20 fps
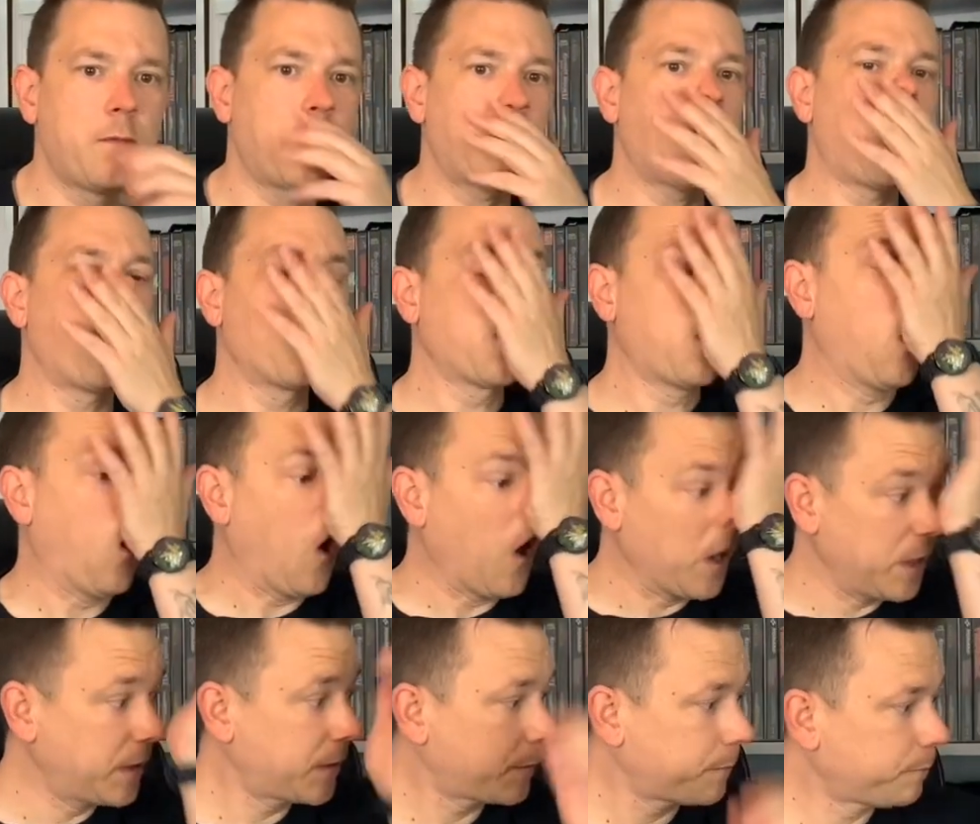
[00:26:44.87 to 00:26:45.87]
on,
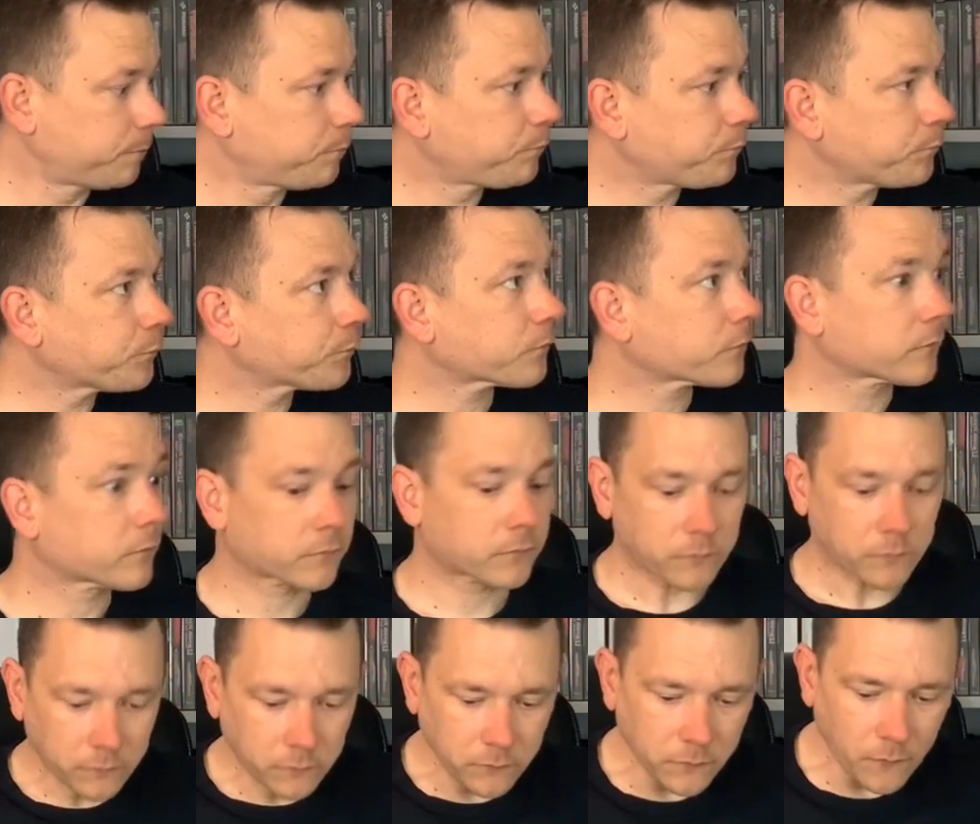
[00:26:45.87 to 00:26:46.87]
guys.
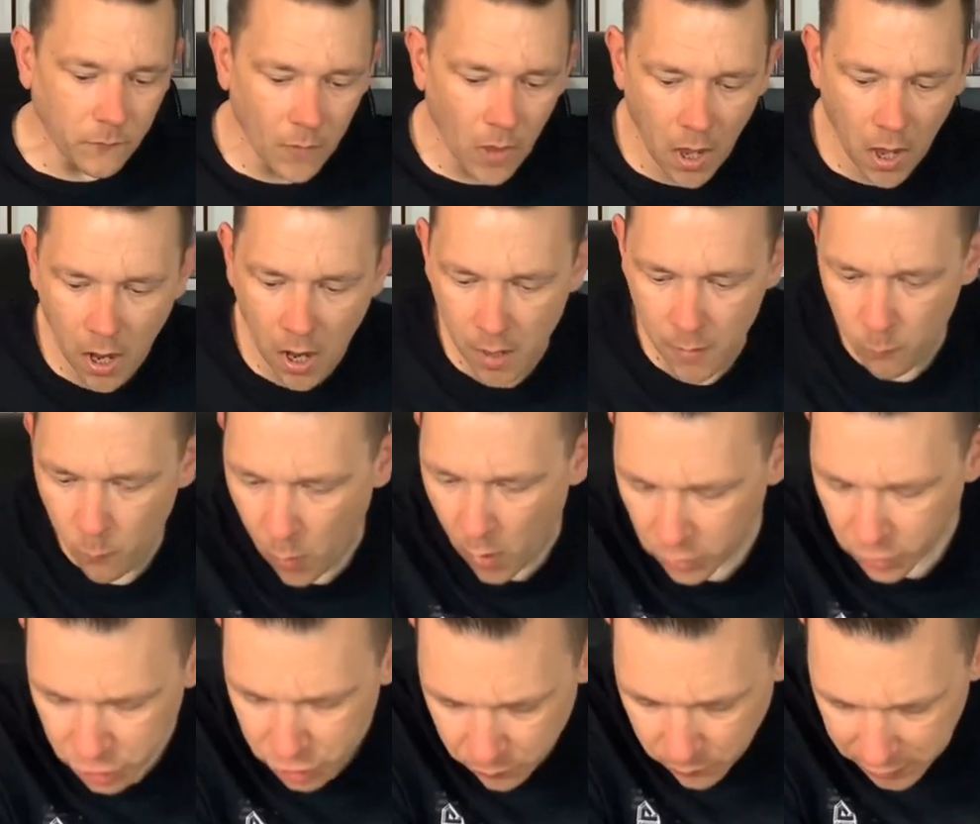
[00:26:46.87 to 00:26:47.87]

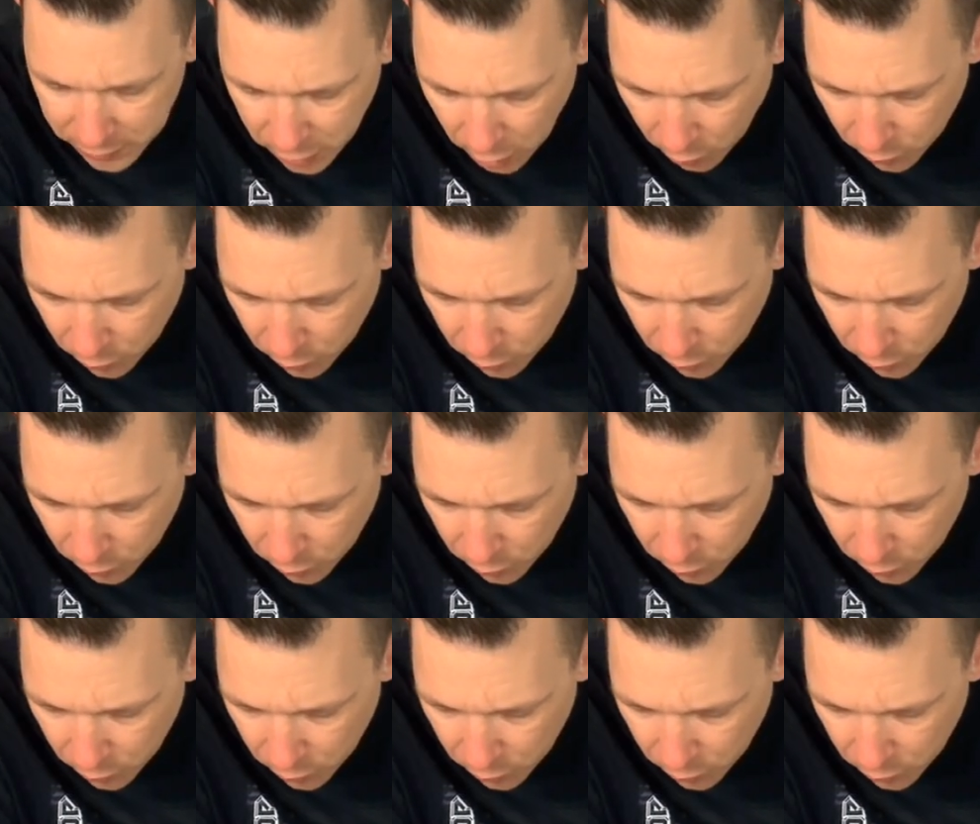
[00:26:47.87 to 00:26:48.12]
What should we go